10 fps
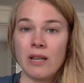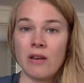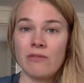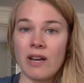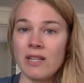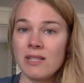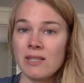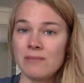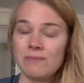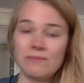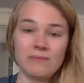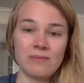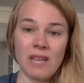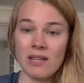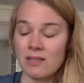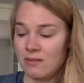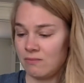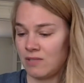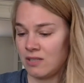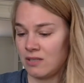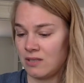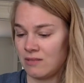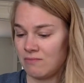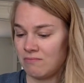of ICE. And this is,